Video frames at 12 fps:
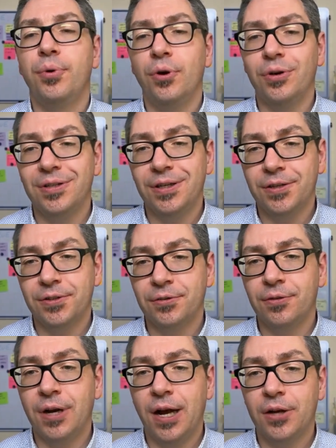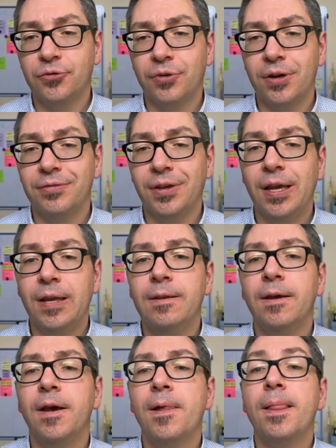plug the external hard drive
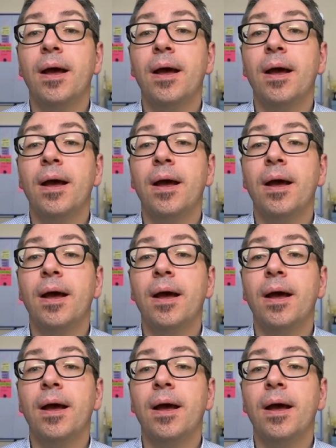in,